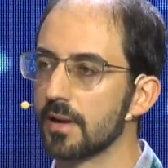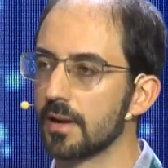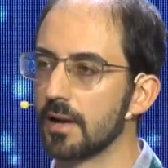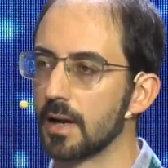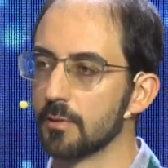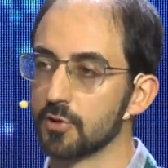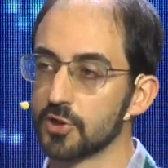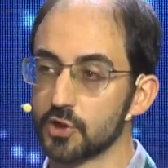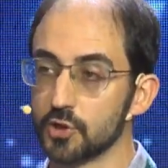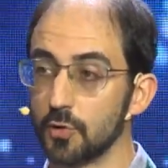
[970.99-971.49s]

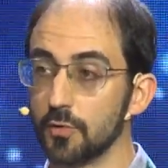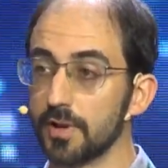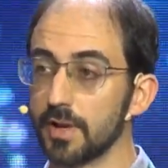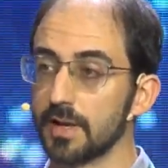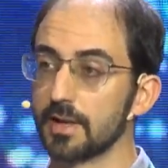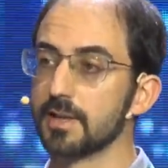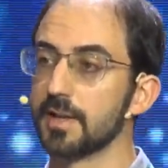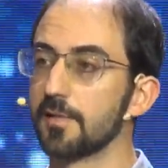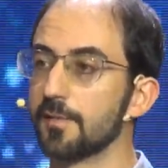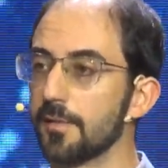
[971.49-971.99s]
I was showing
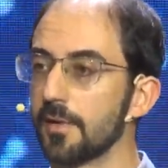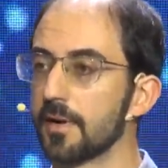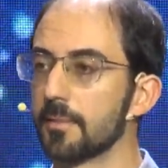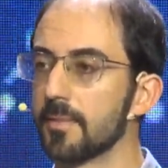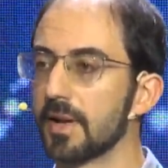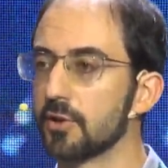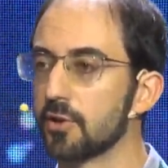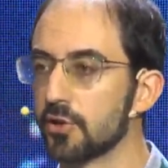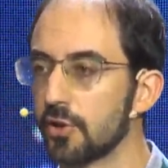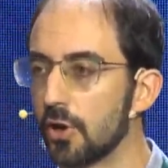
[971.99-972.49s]
a different
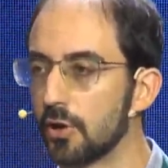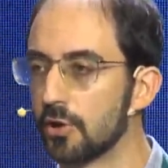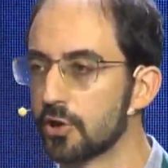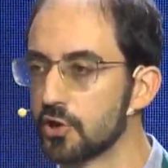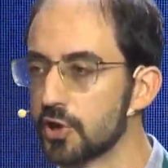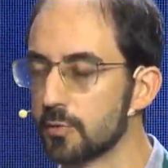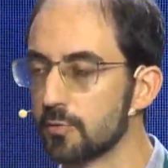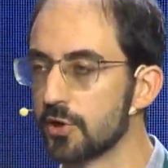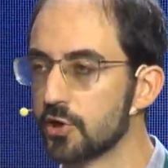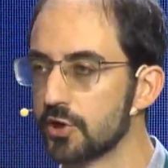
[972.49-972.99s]

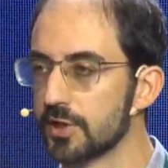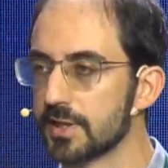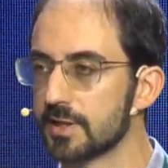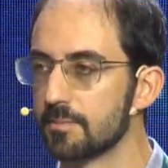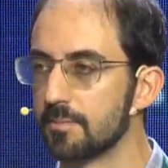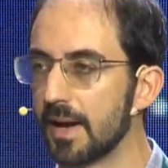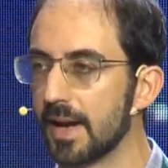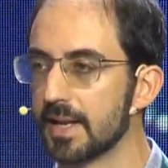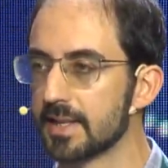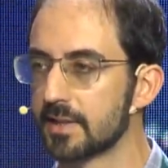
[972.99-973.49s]
methodology which is
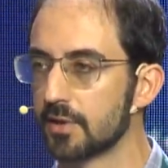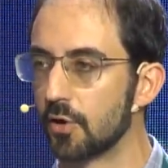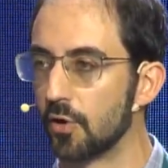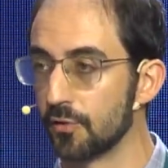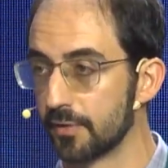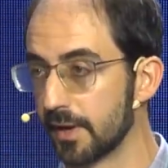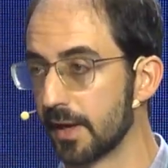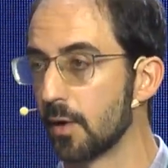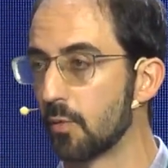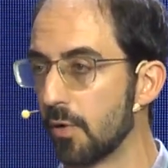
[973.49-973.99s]
based
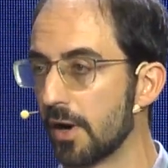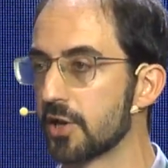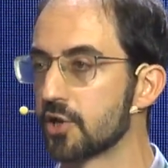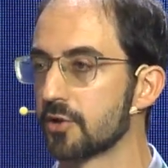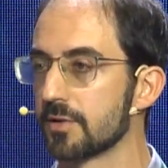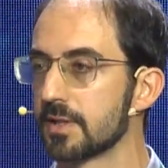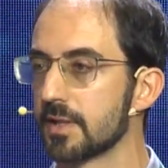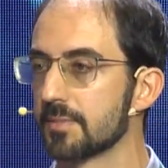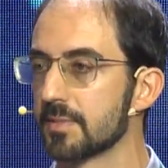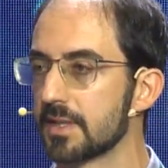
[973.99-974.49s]
on the
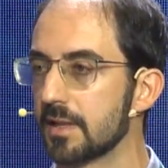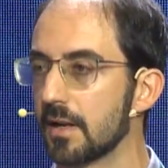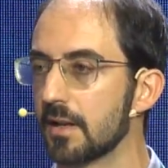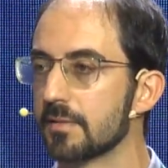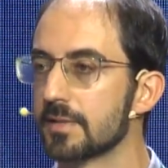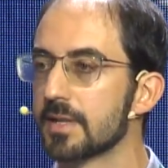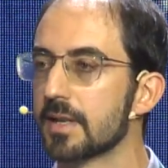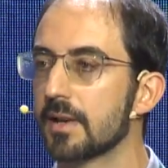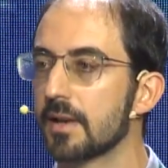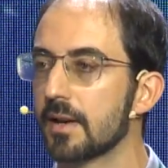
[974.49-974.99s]
equations themselves.